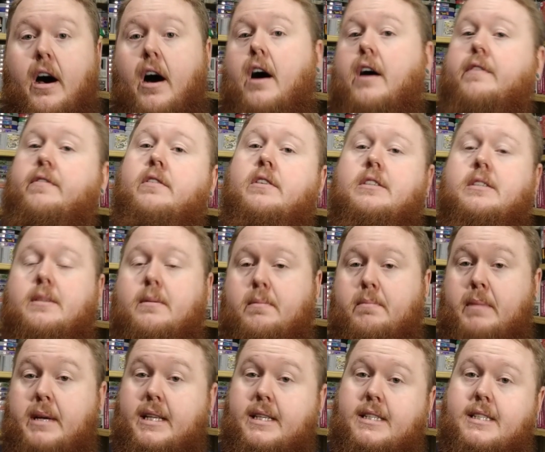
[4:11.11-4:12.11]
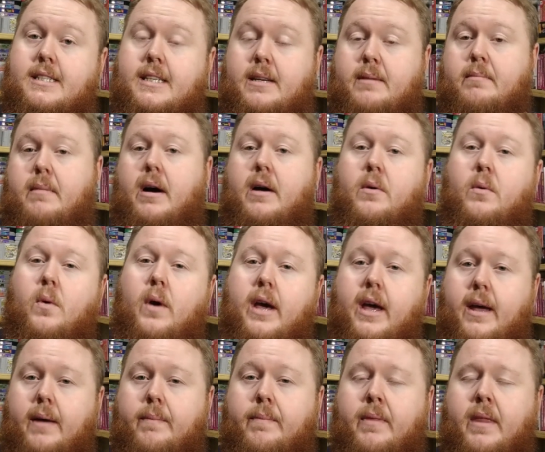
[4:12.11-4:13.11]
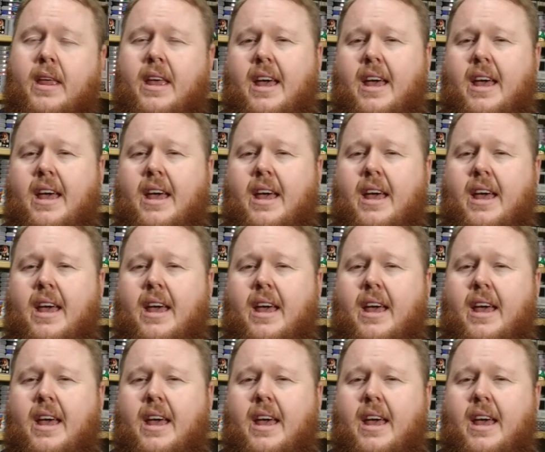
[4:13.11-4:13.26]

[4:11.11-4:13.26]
offers being sent my way.